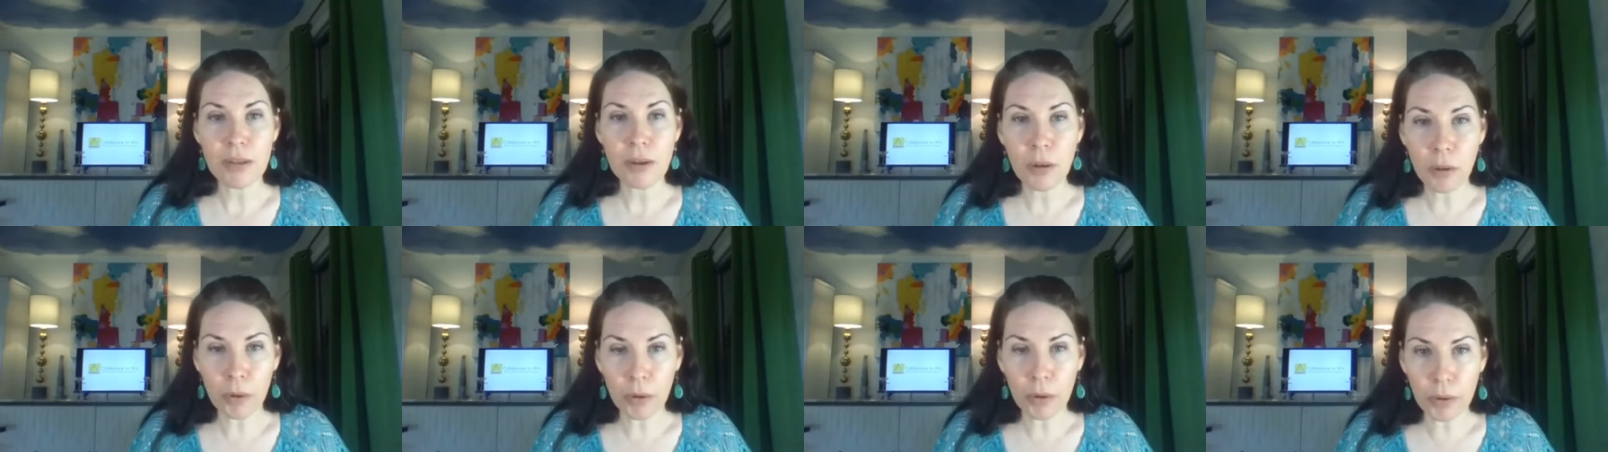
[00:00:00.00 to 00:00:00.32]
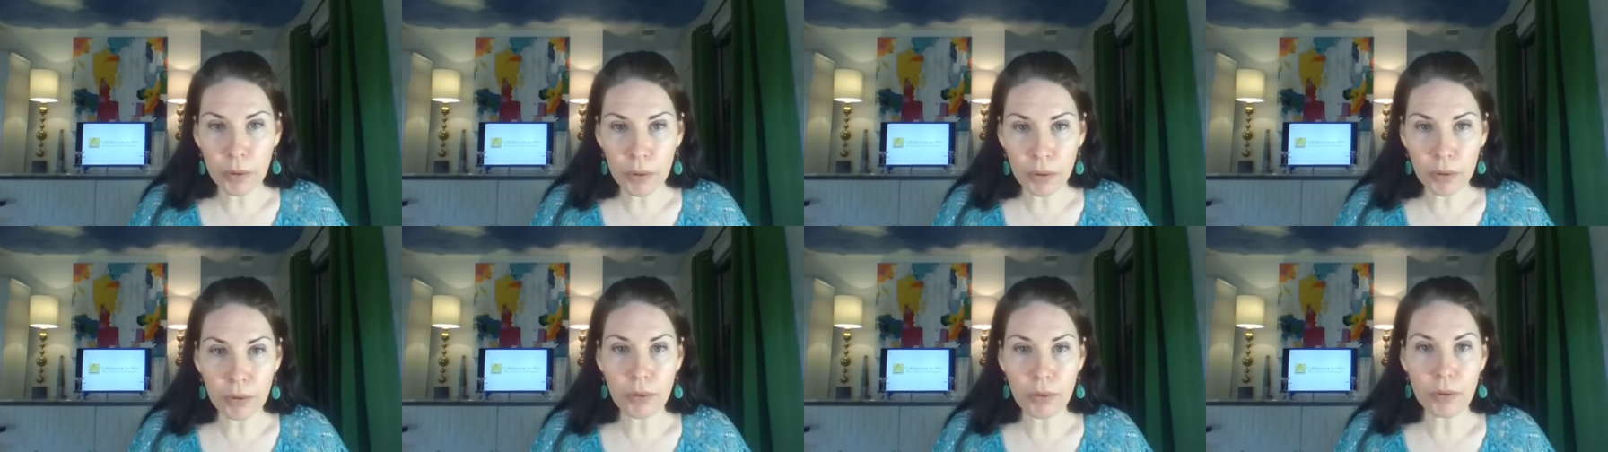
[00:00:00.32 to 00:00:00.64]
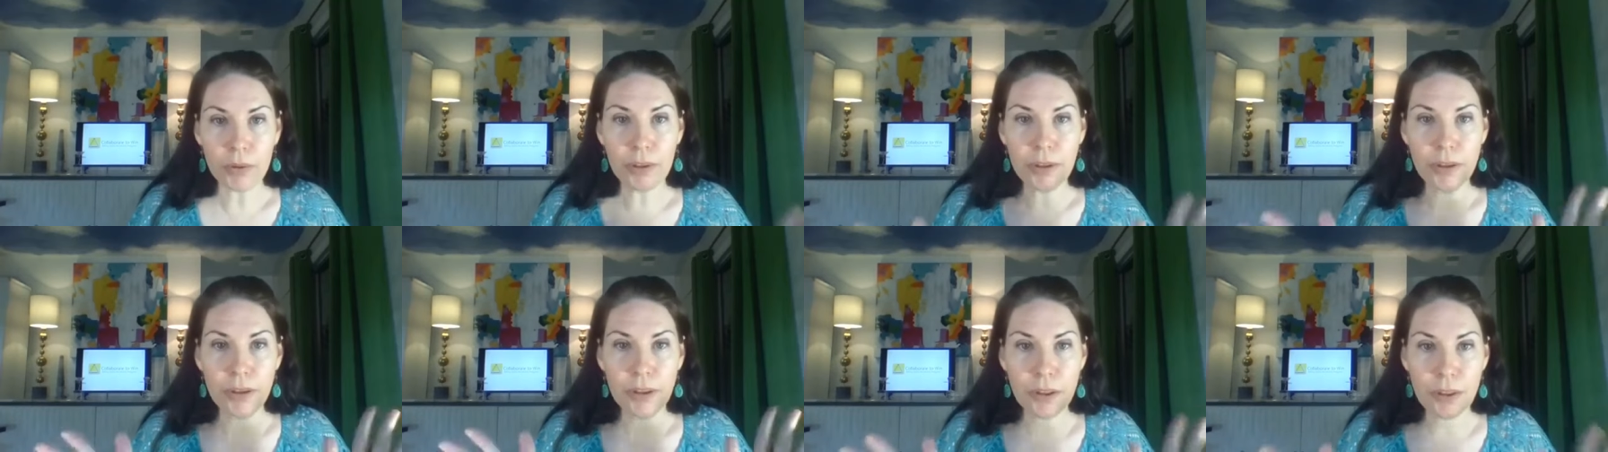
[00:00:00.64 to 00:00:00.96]

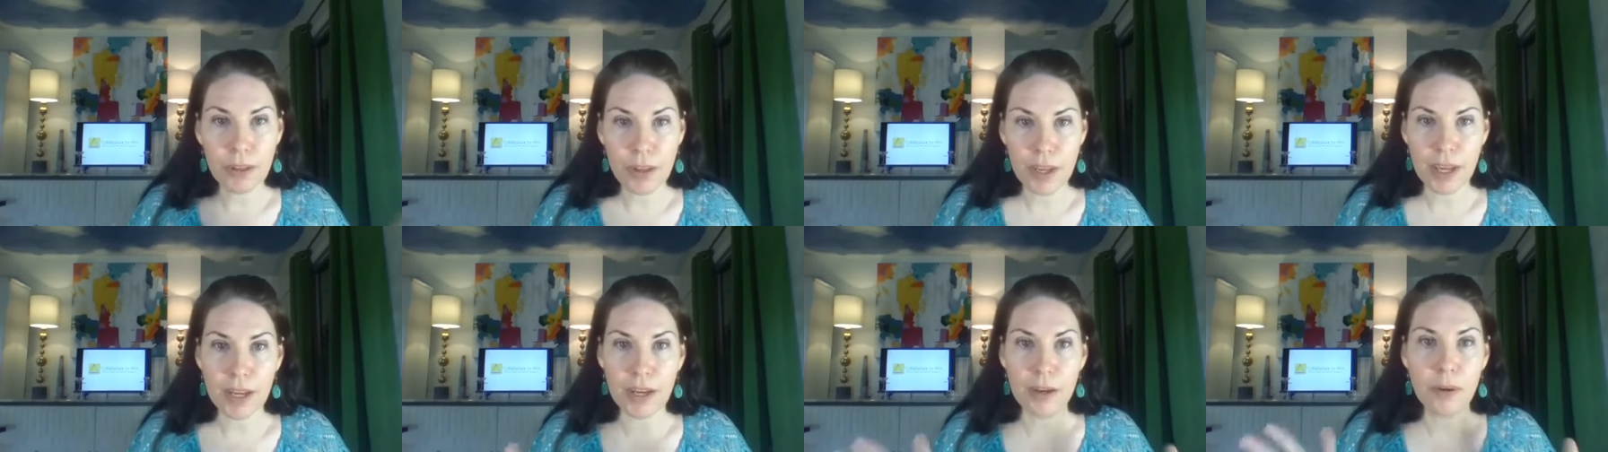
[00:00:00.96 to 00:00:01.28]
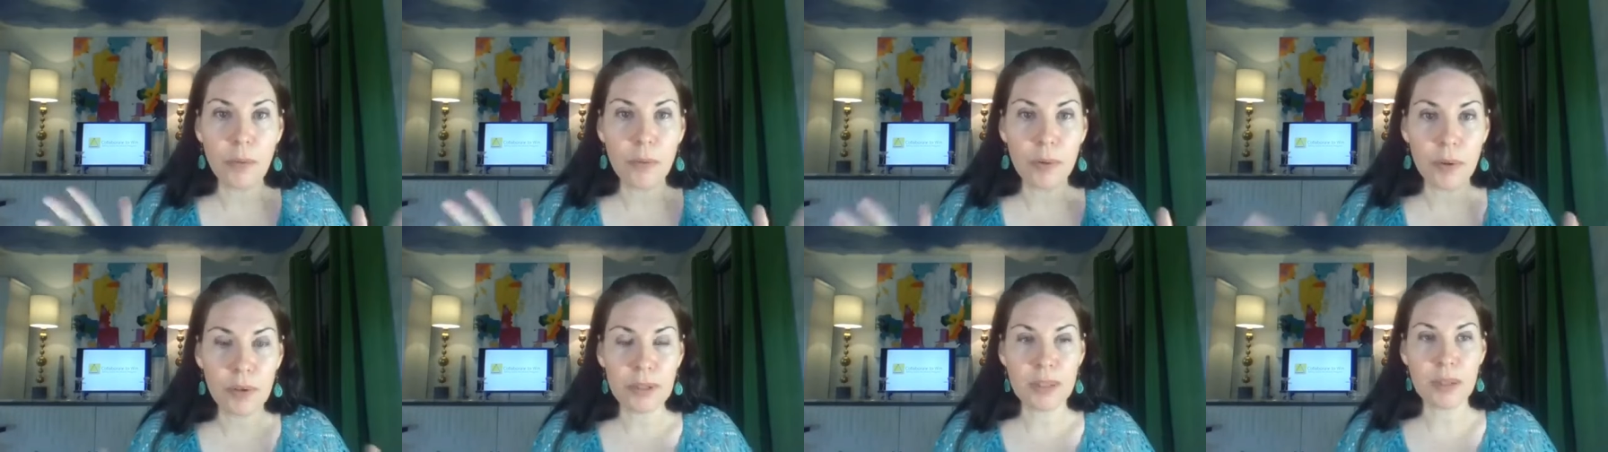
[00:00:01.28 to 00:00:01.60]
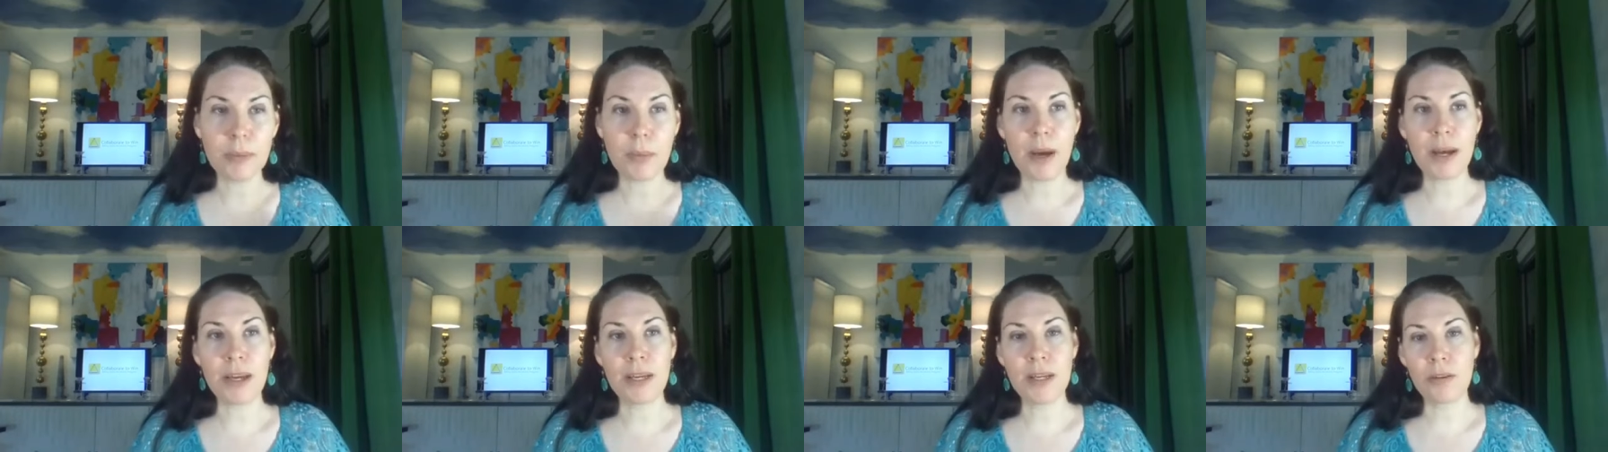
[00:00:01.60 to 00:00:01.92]
whole thing with the
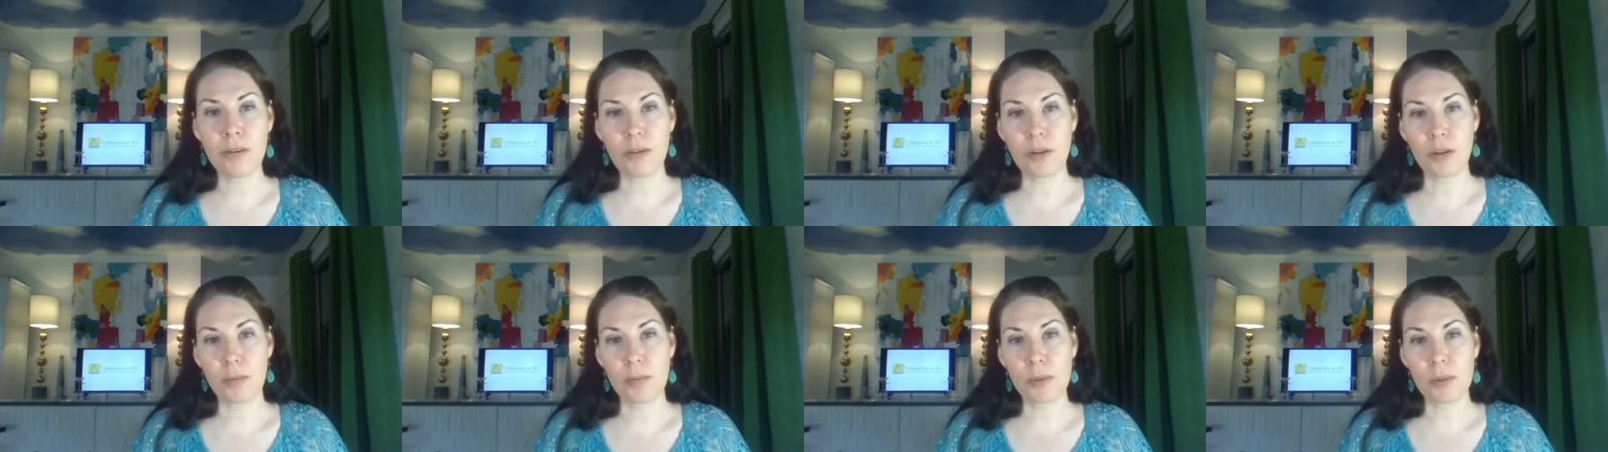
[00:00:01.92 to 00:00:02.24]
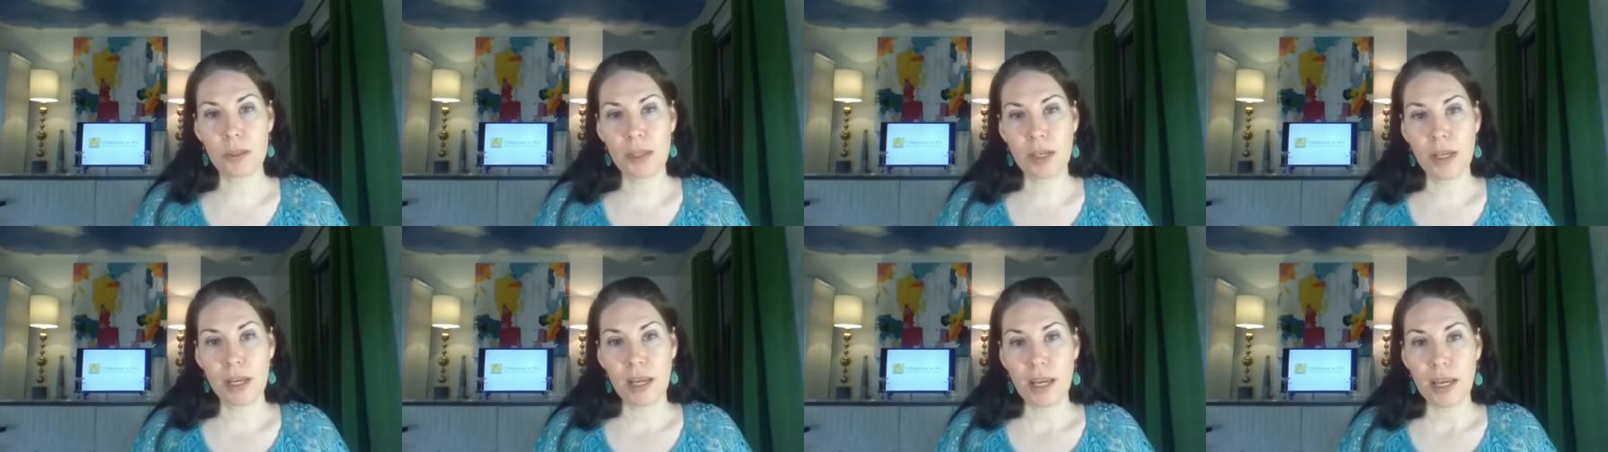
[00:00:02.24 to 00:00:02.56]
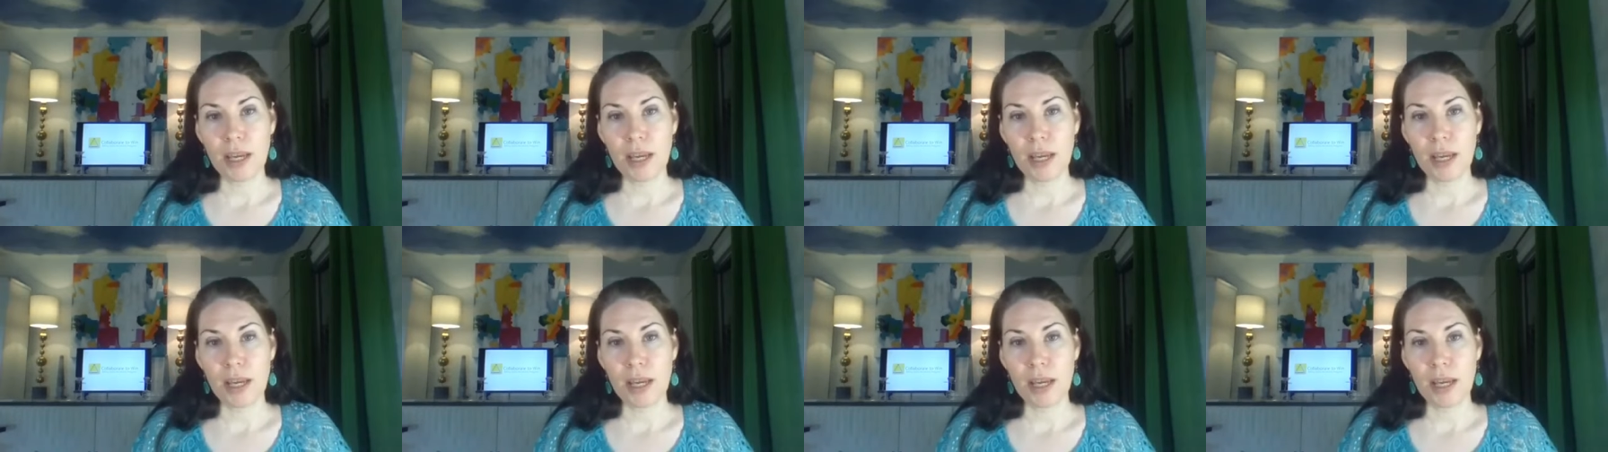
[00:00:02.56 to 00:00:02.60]
buying groups